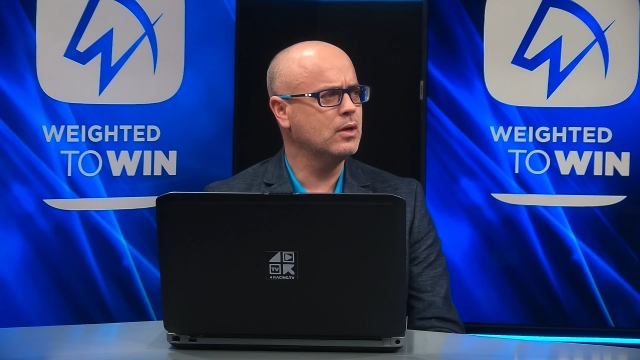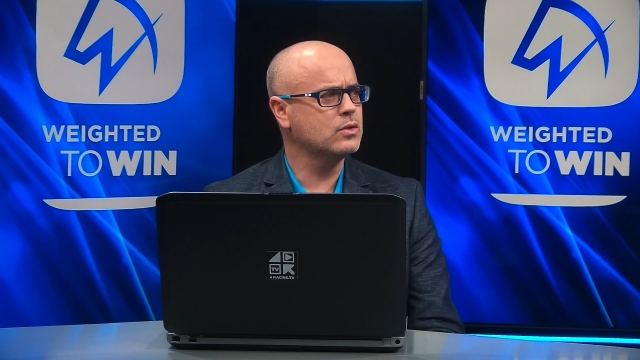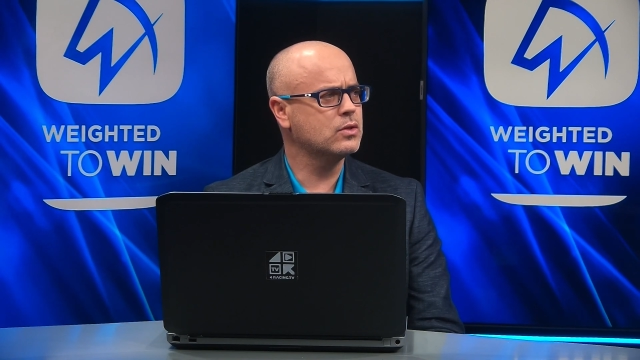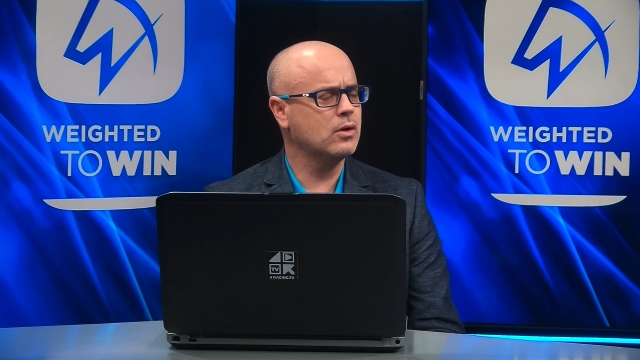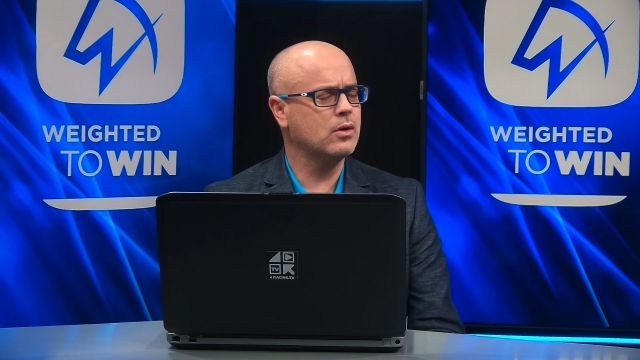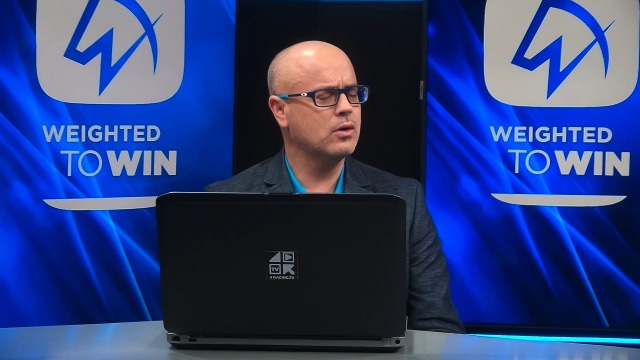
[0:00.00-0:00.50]

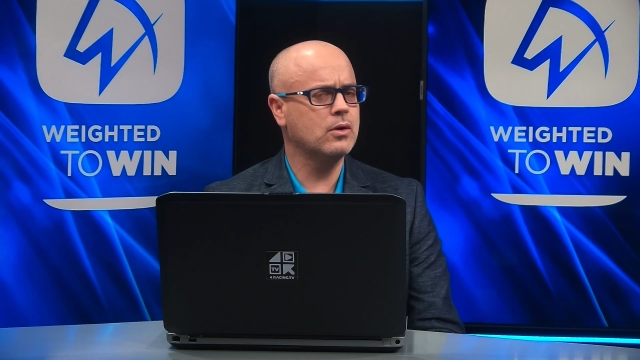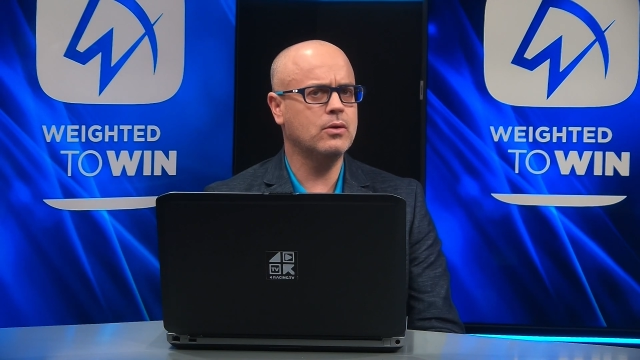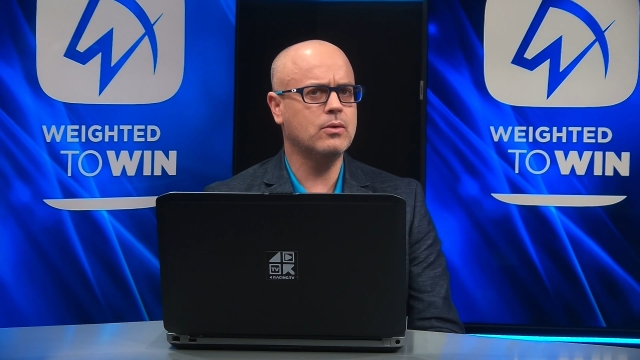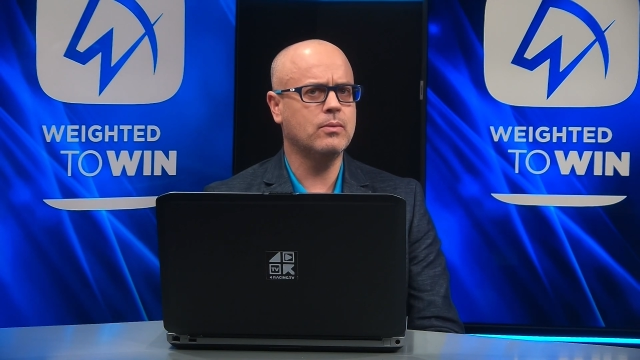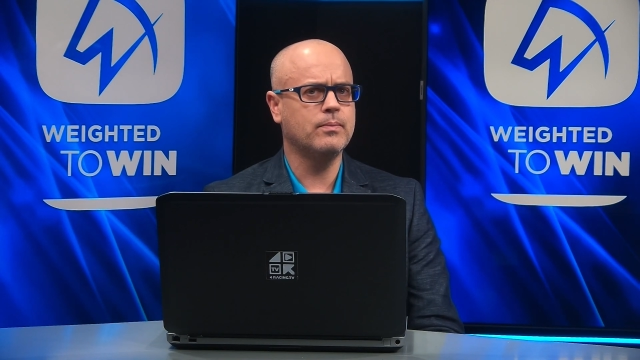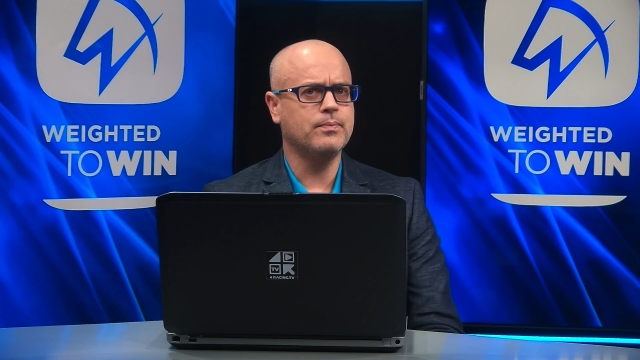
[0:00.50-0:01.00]

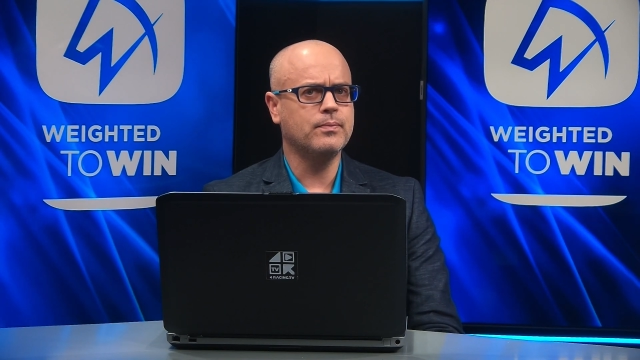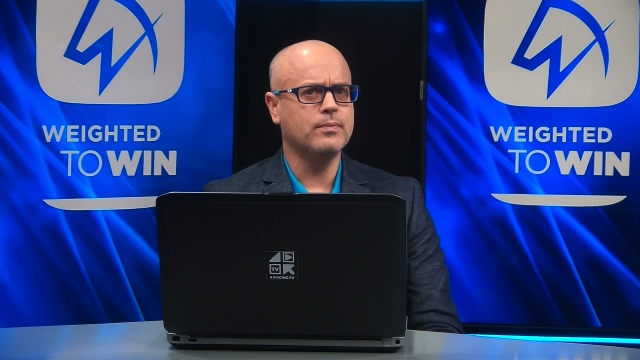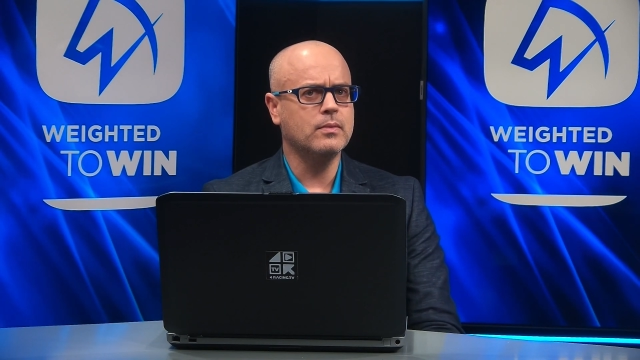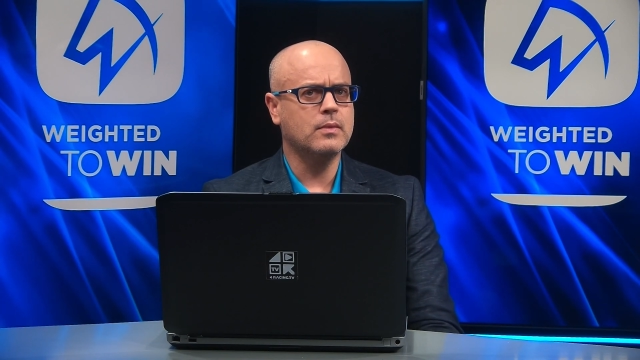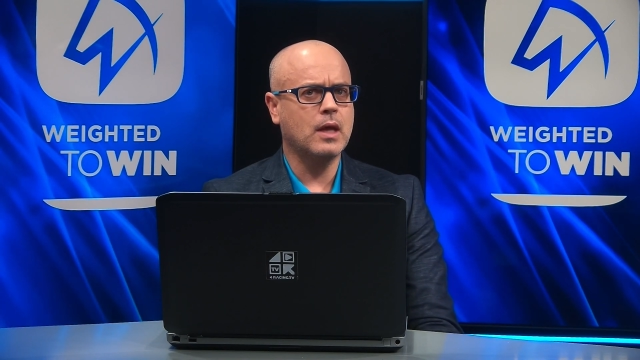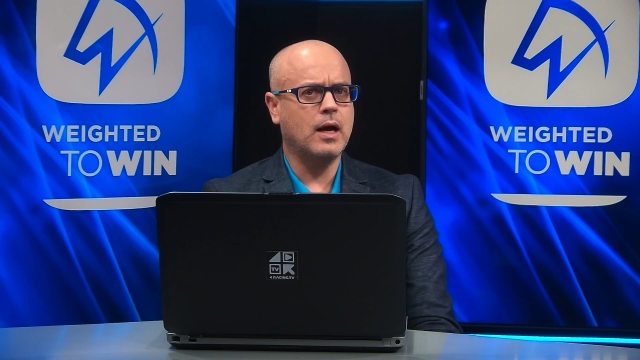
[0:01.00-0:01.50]
So
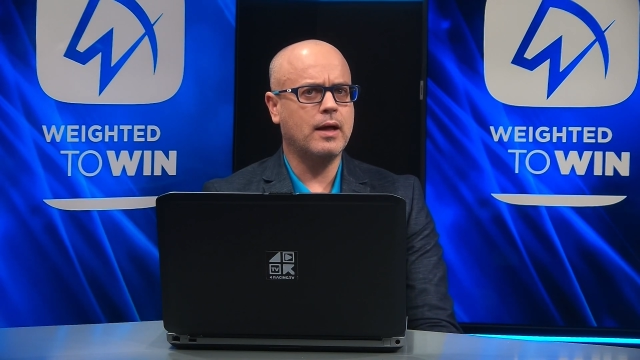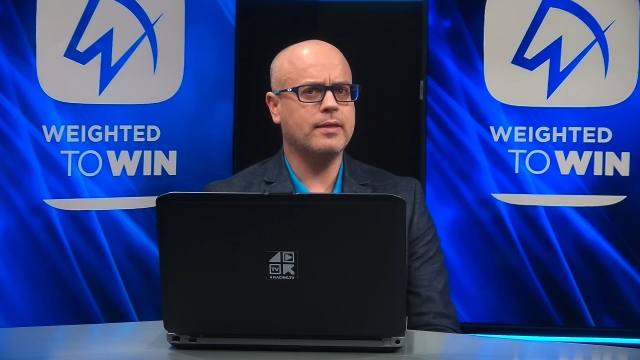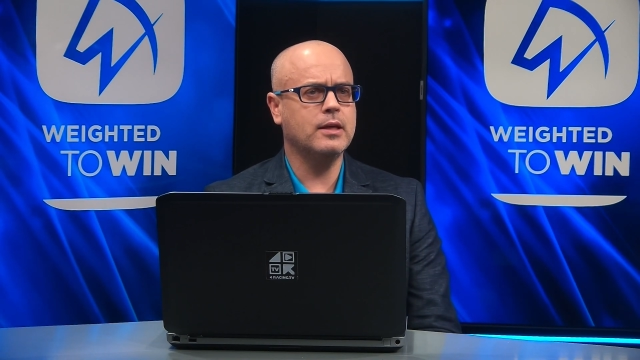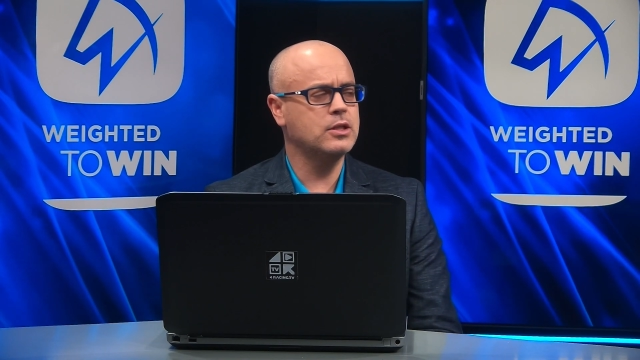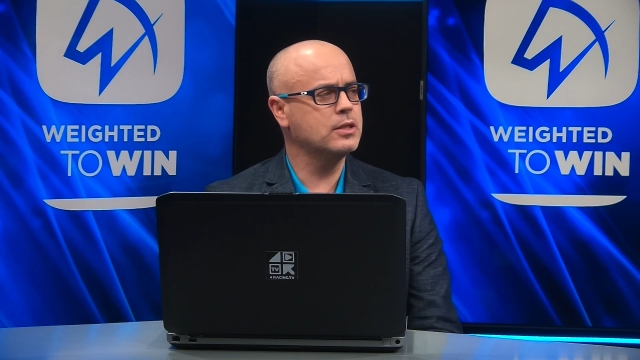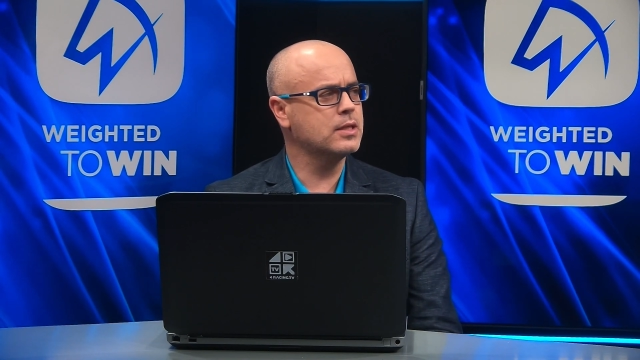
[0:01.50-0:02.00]
I
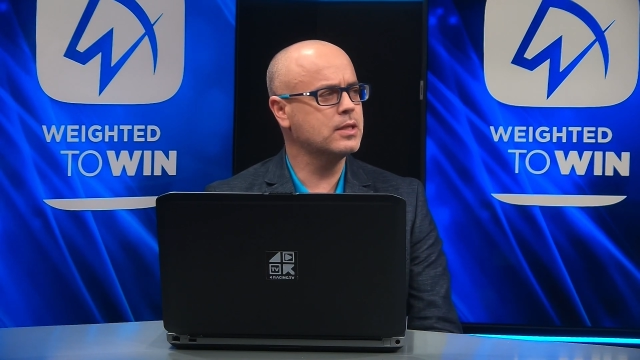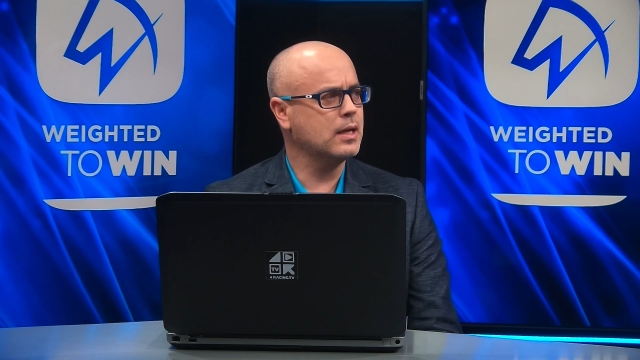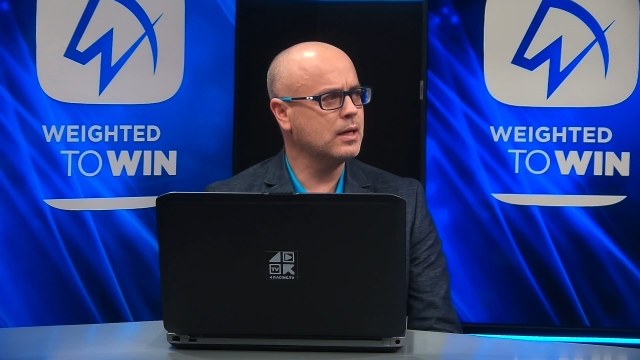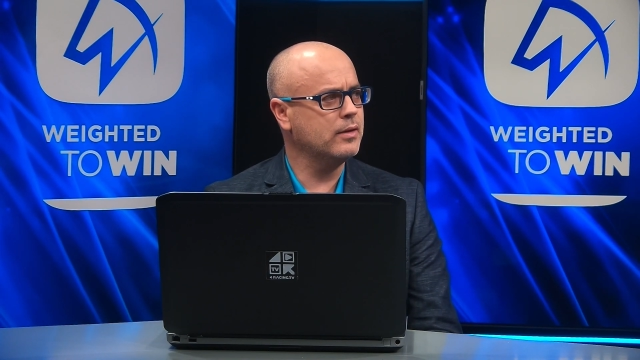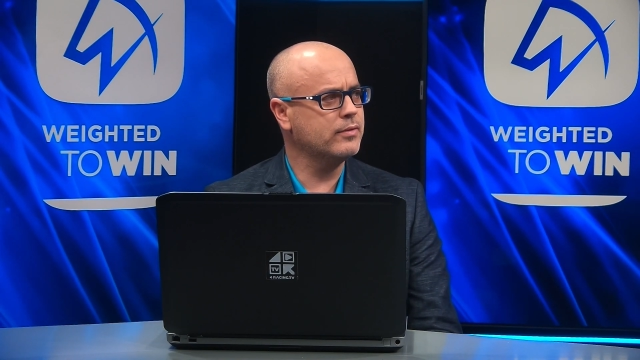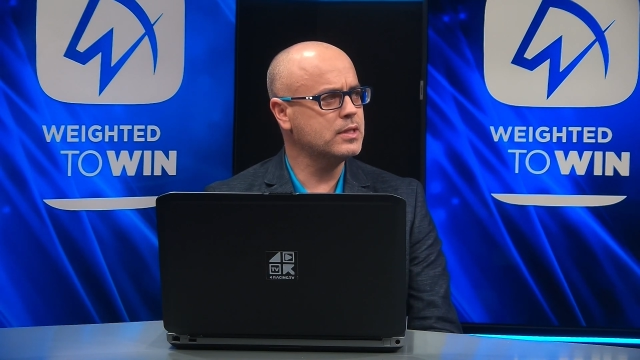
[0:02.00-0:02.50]
think she's
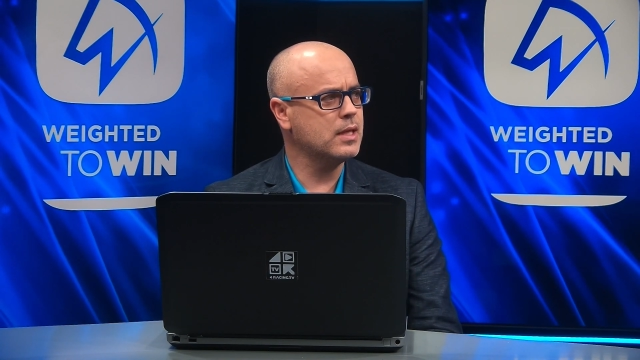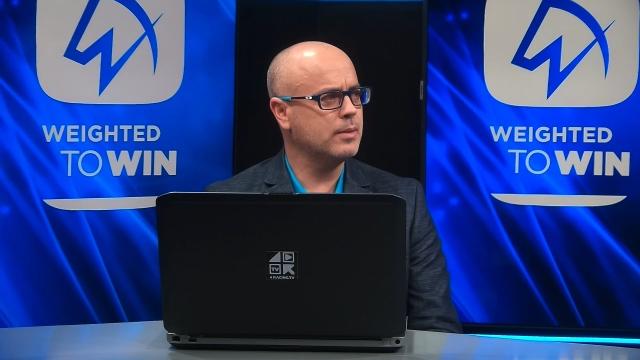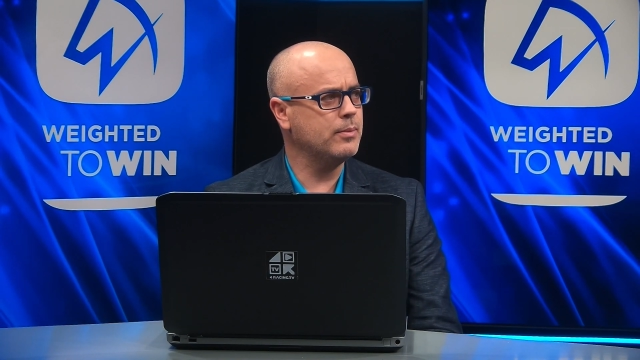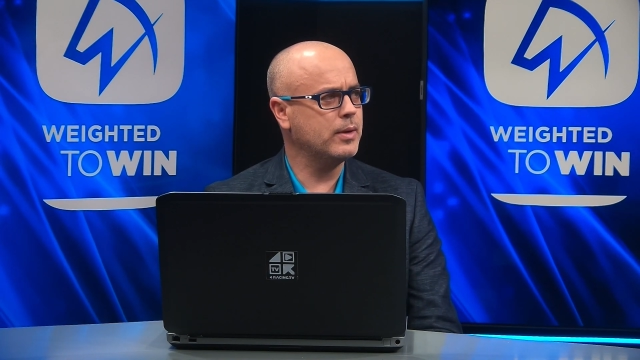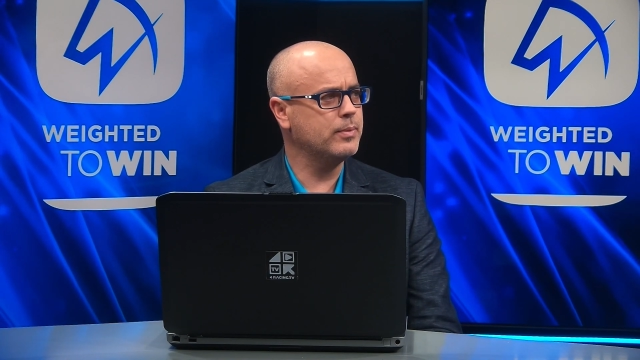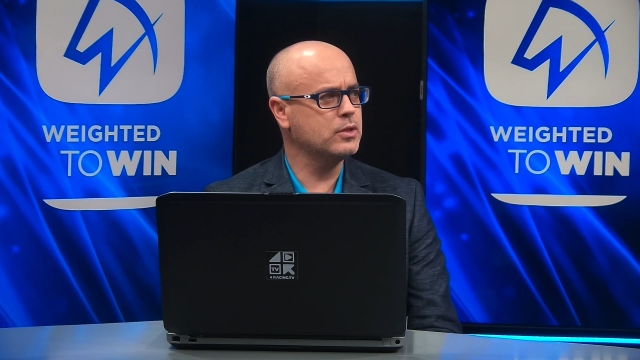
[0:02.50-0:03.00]
going to love the
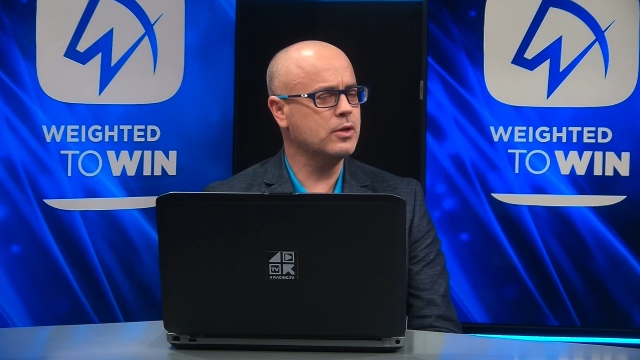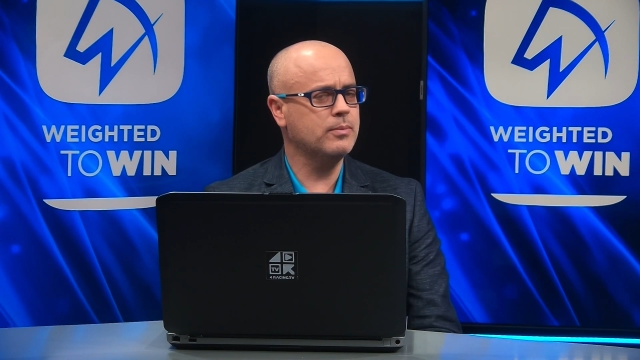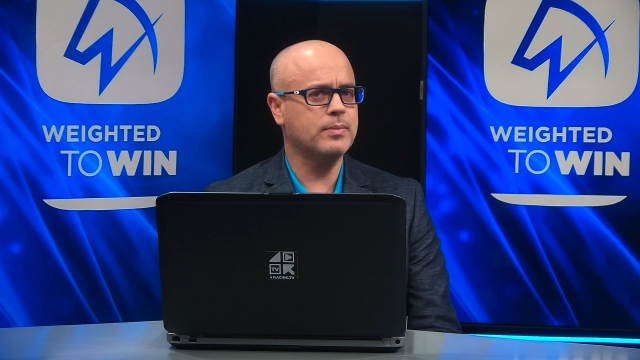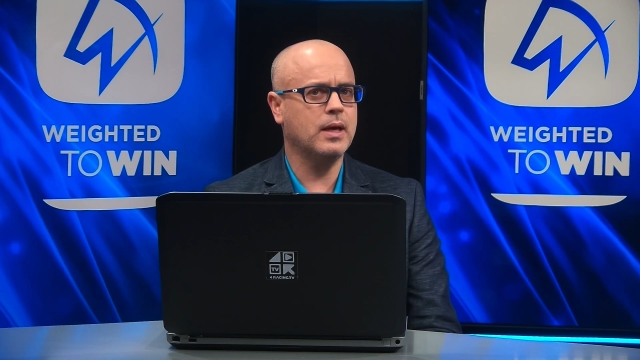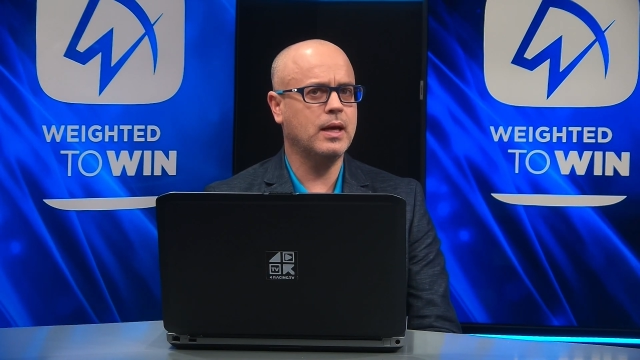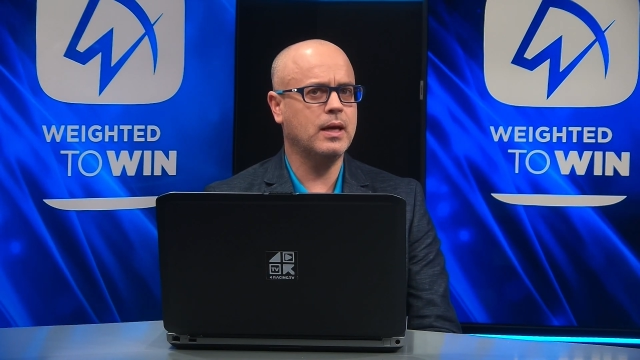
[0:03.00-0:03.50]
step up in
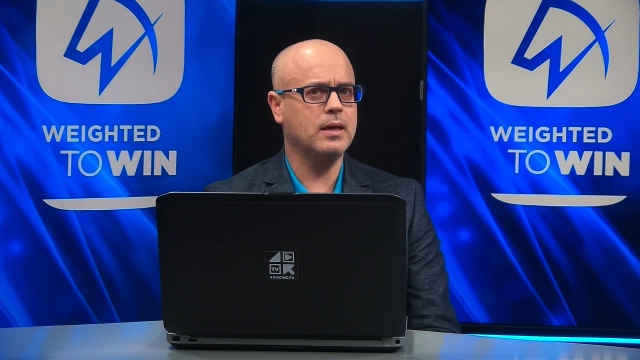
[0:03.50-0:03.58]
trip.